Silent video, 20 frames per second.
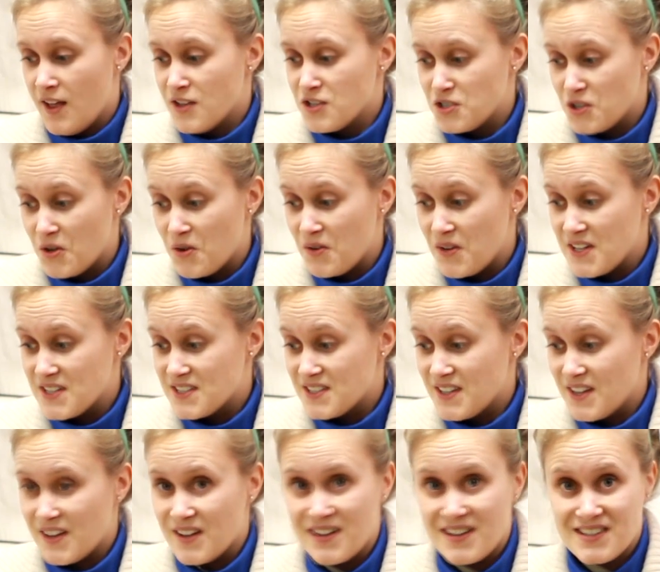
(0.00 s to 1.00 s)
So
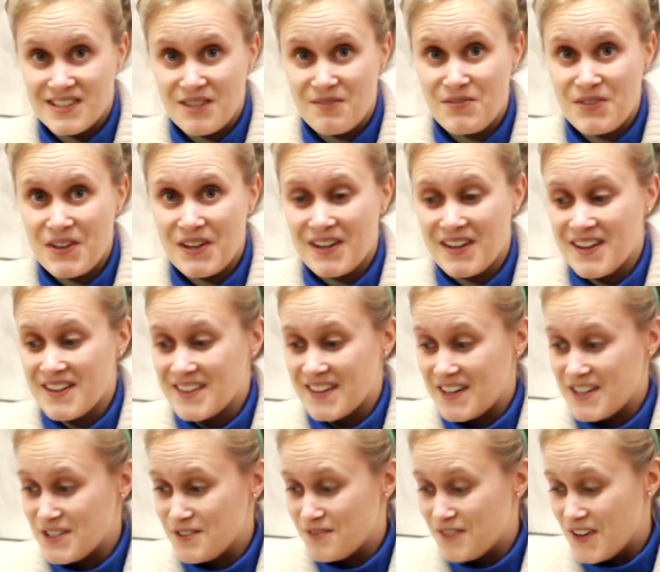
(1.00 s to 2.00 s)
it's something
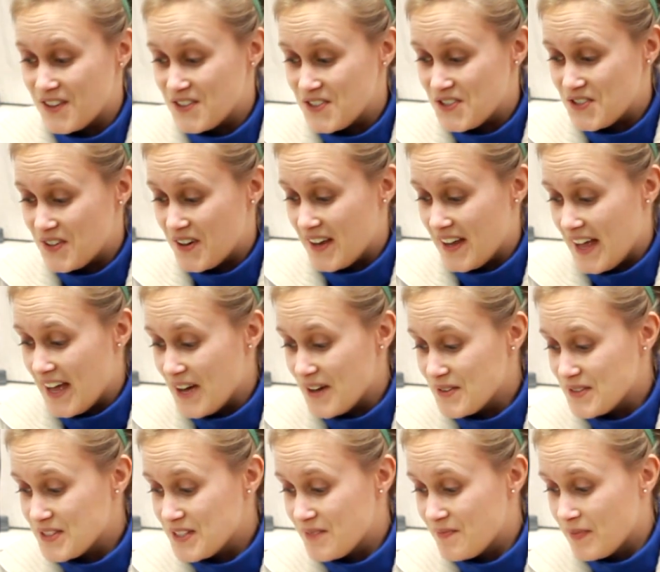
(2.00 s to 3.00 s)
that is fun to try
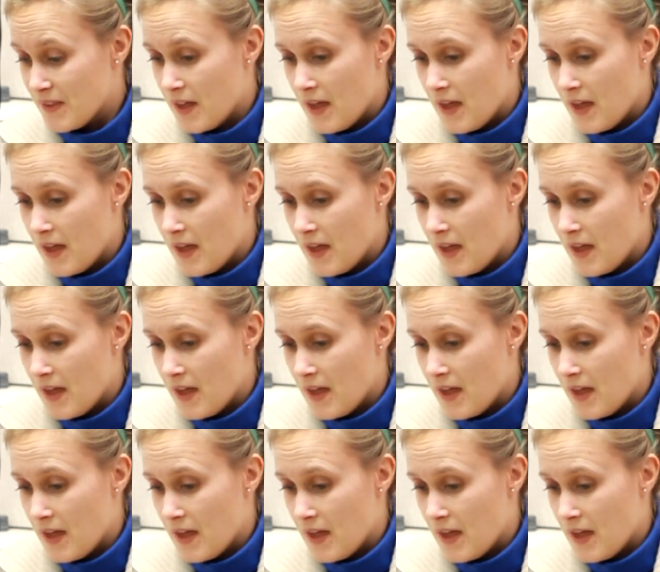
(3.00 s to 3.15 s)
out.